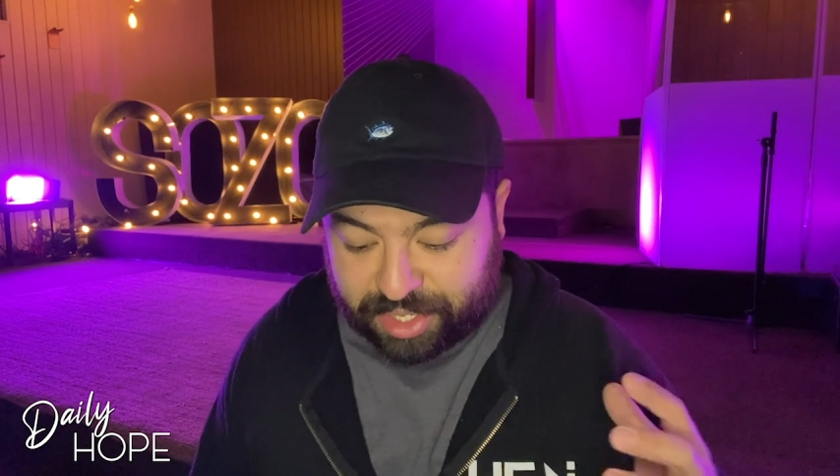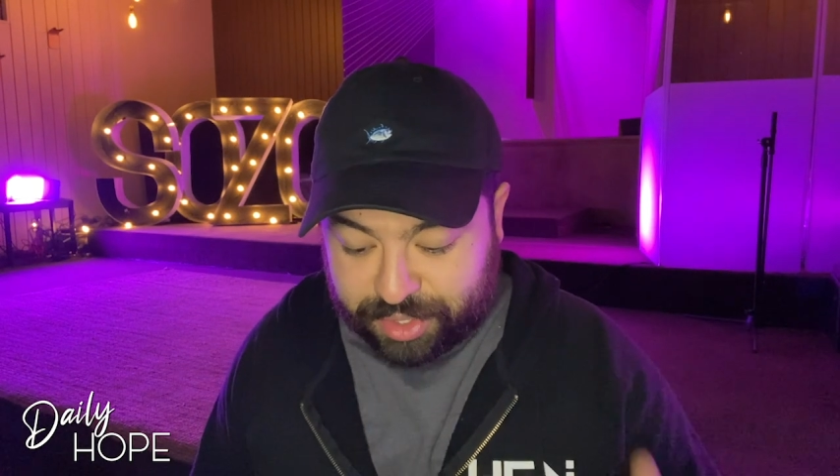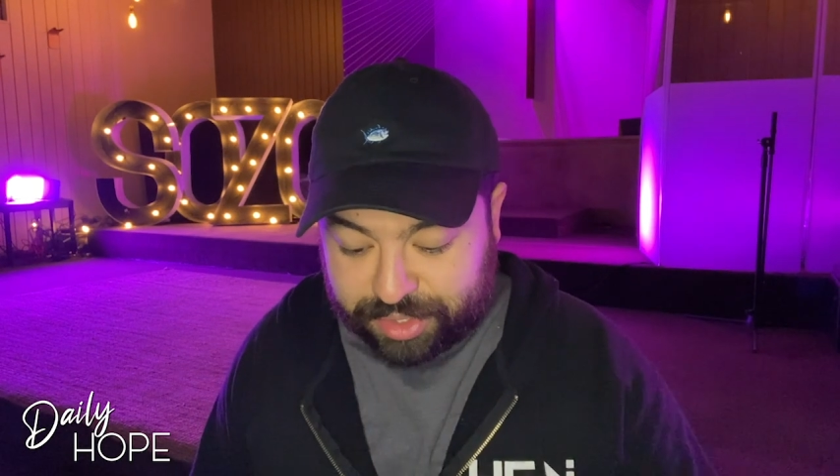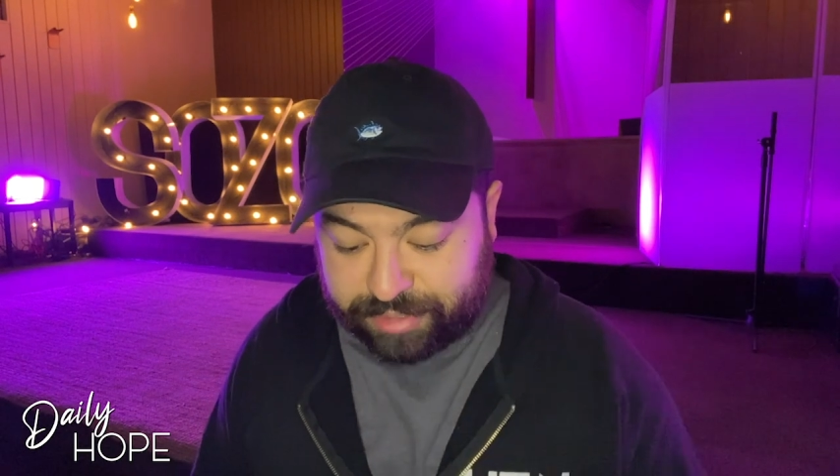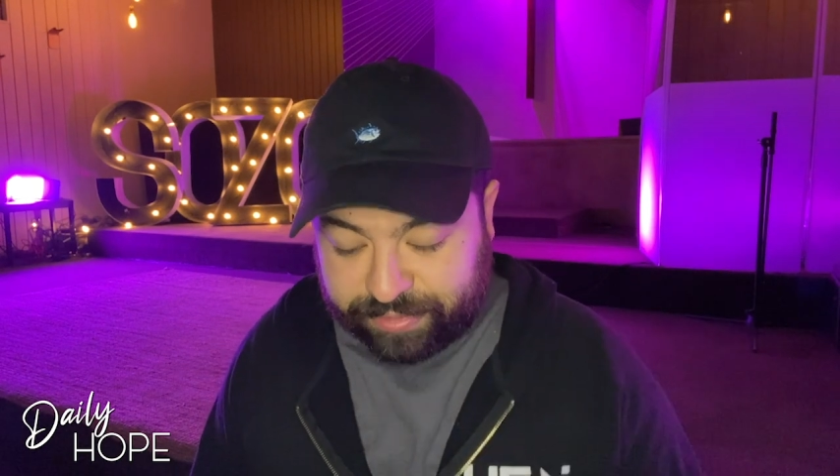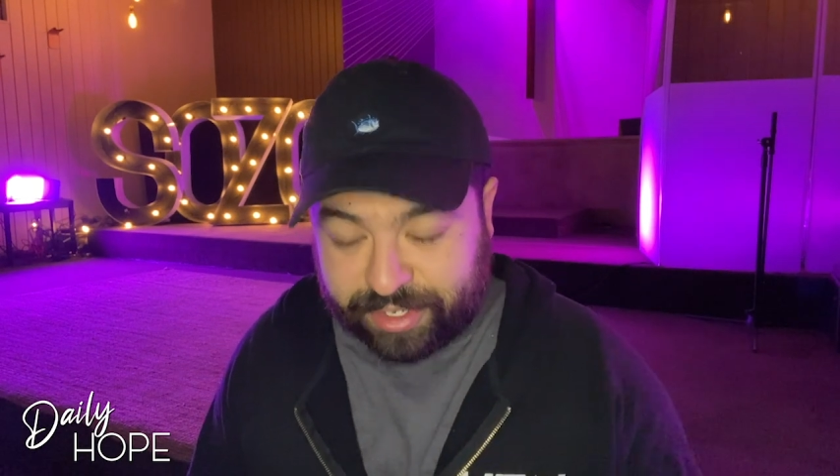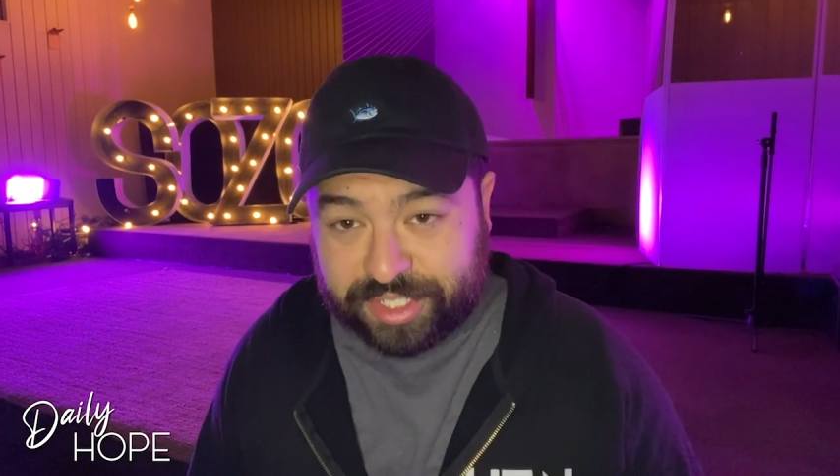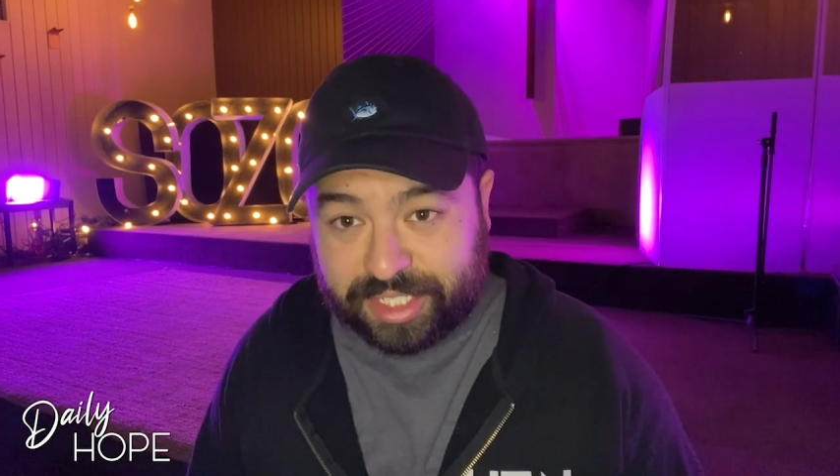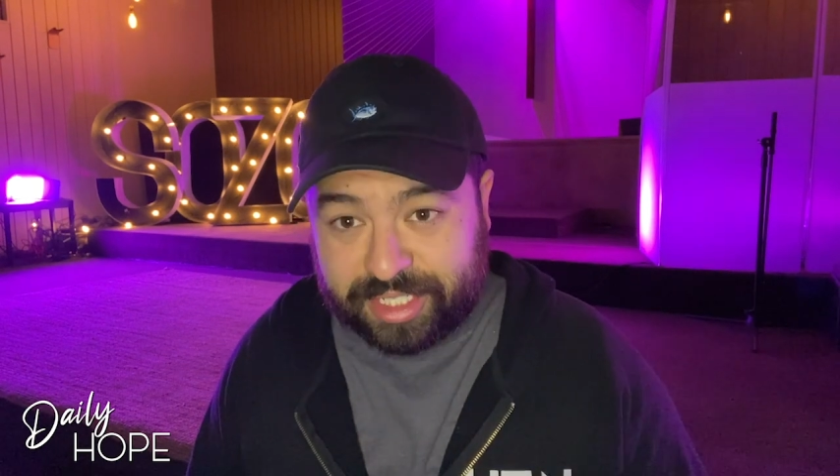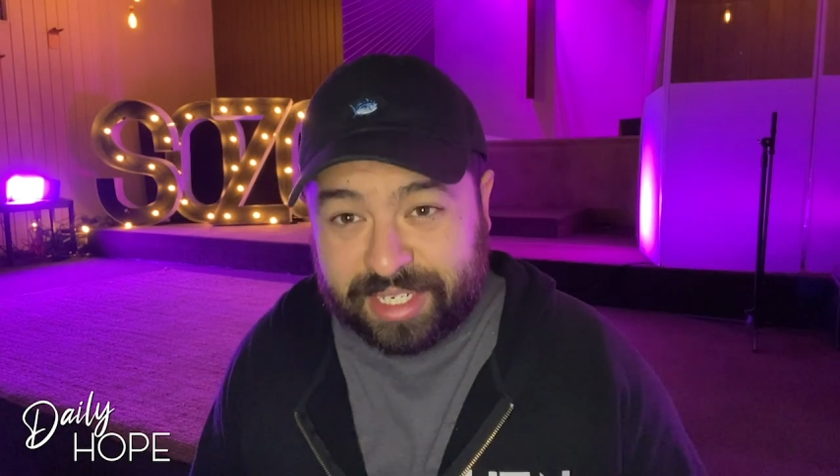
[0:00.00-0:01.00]

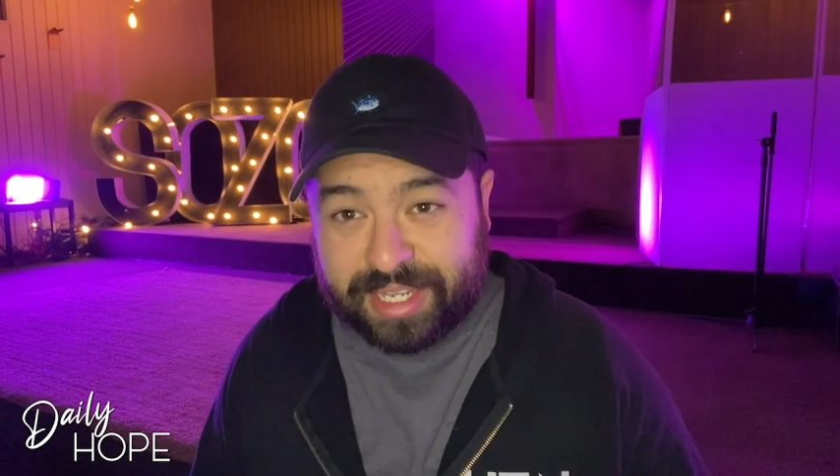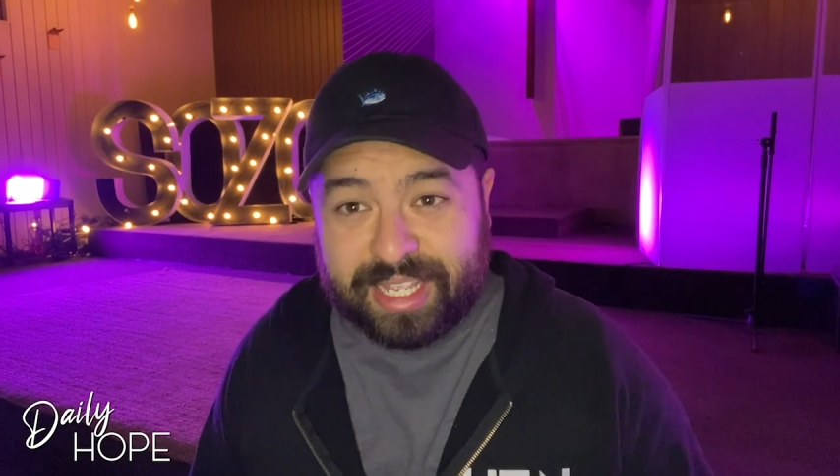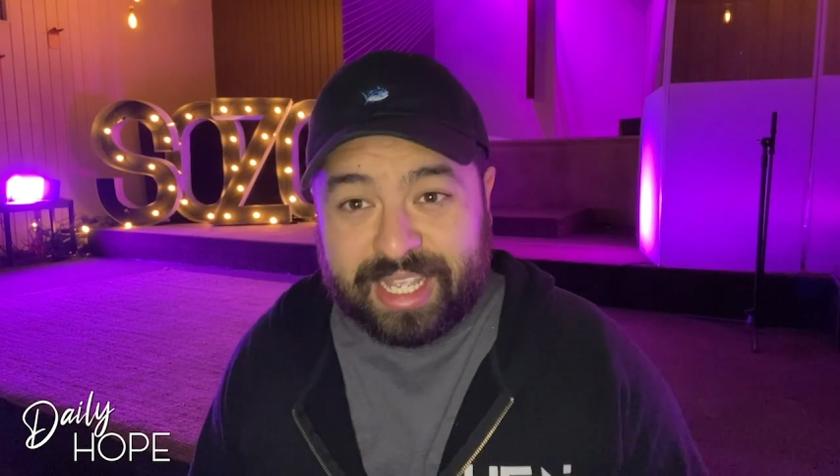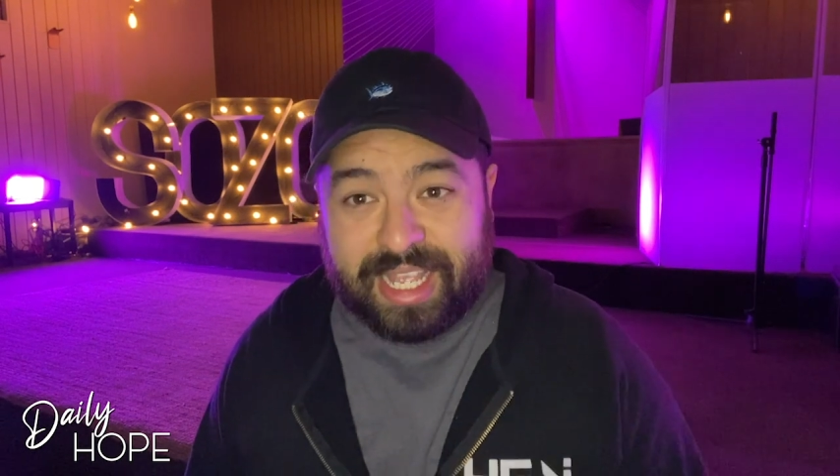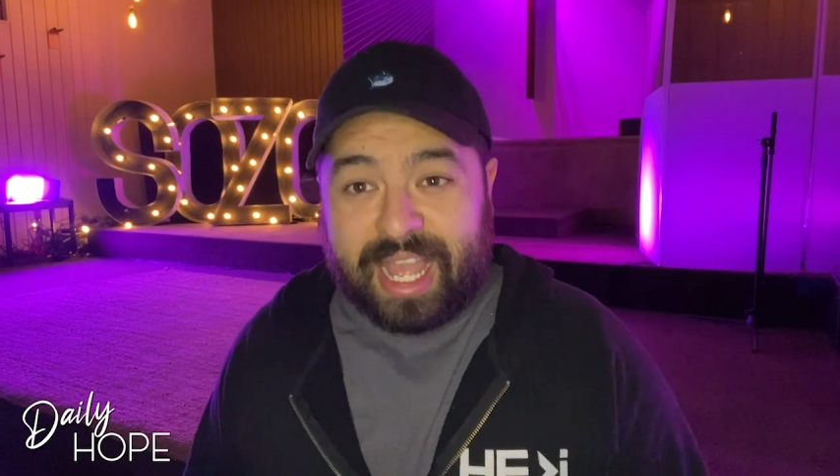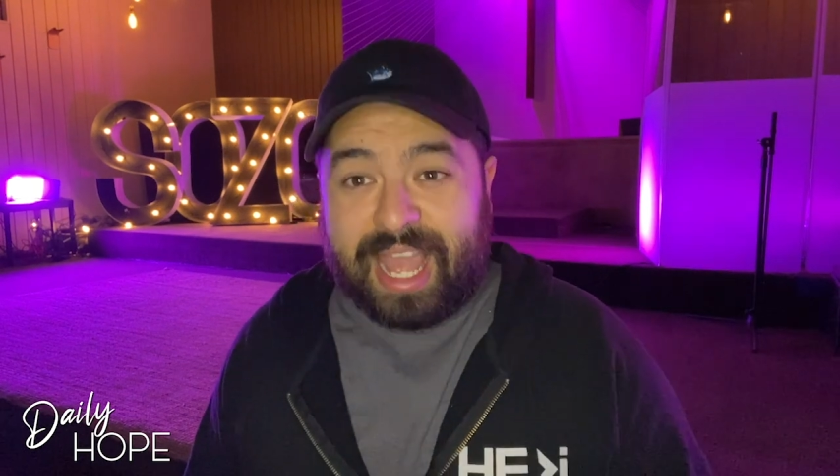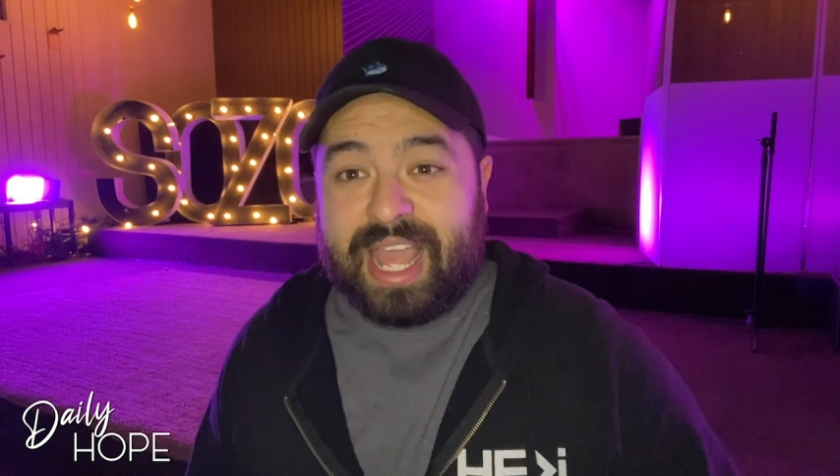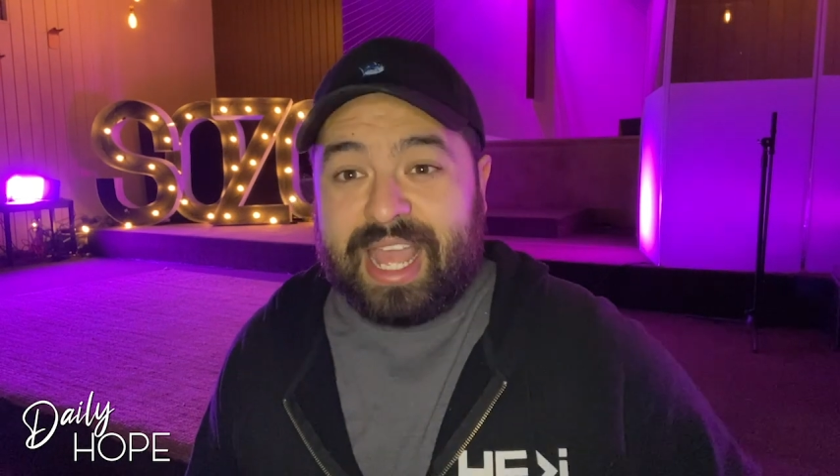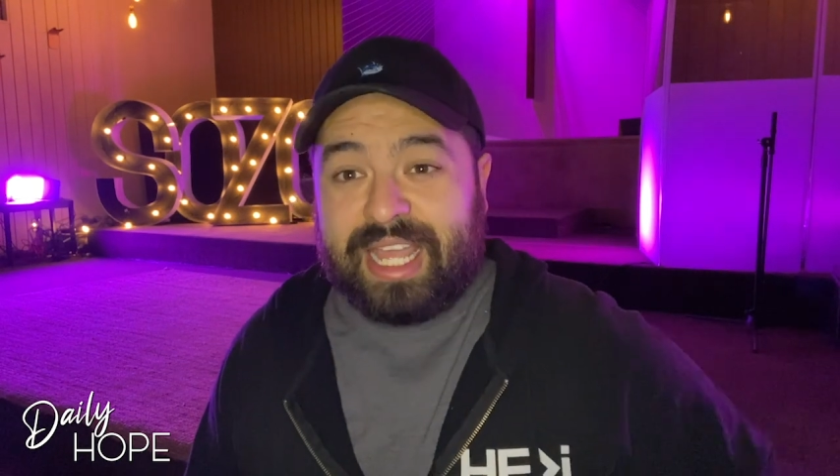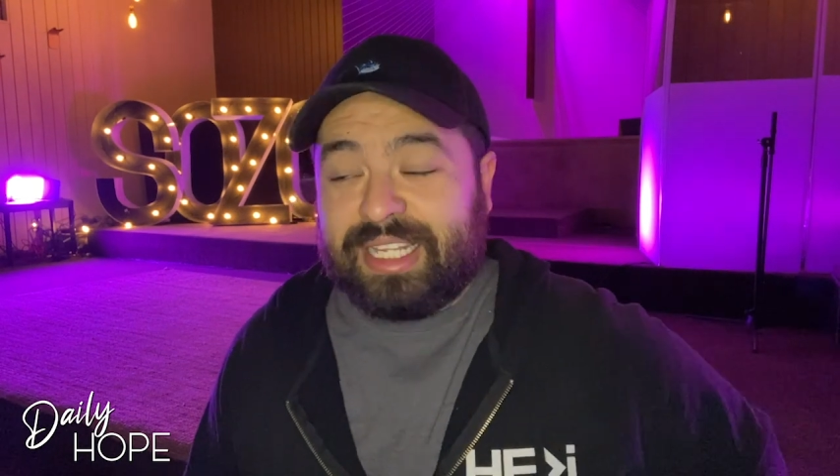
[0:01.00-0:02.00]
crucifixion.
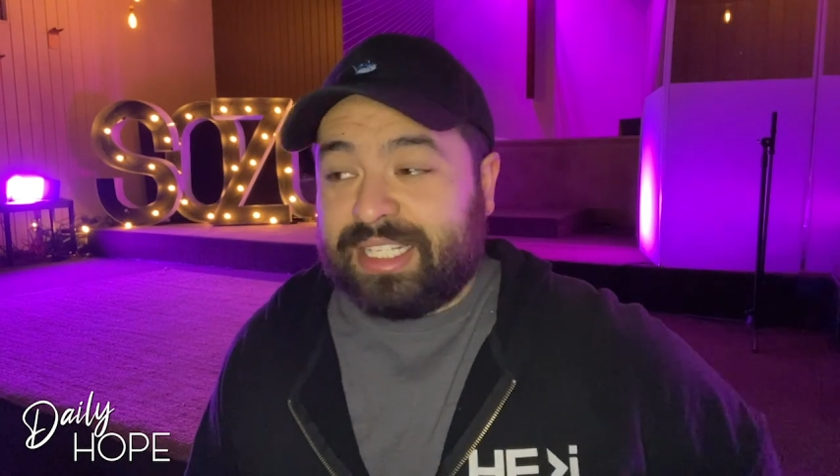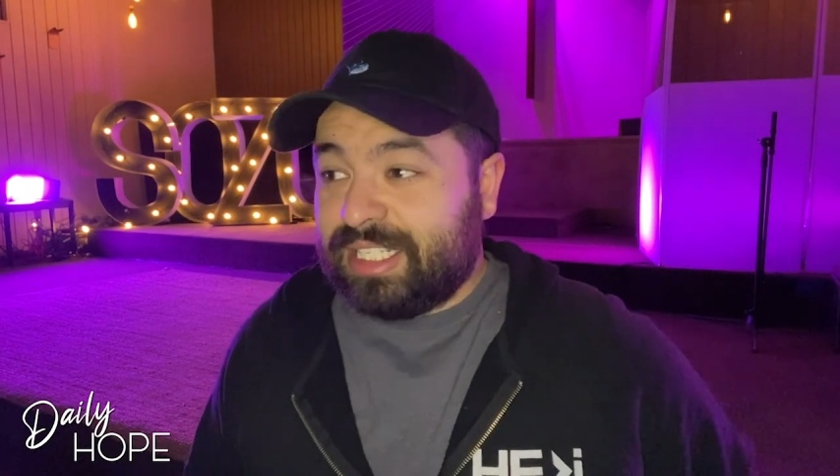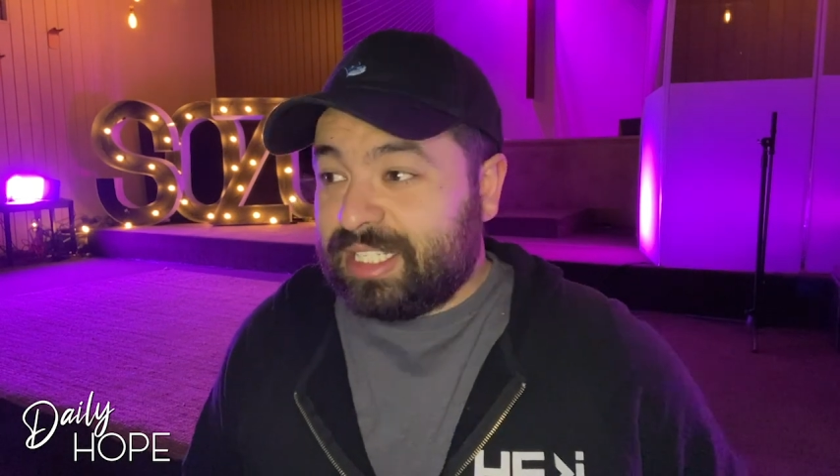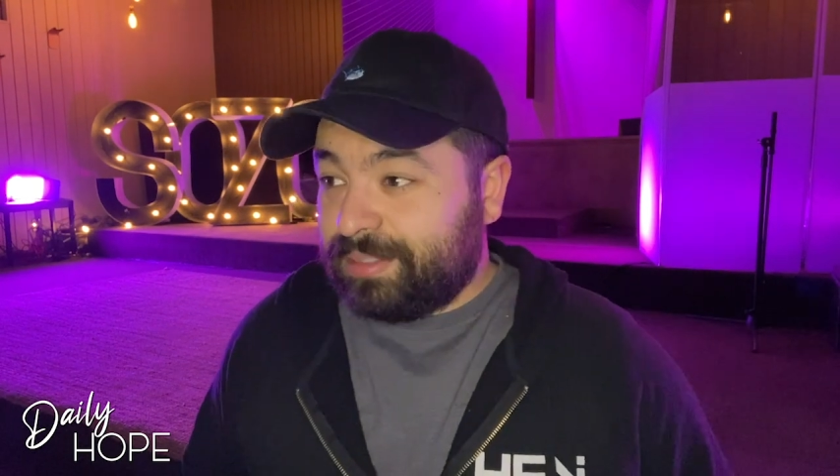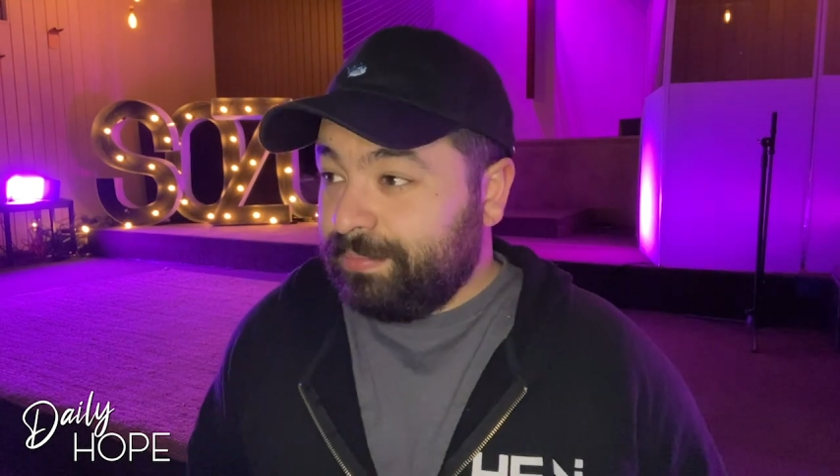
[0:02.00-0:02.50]
And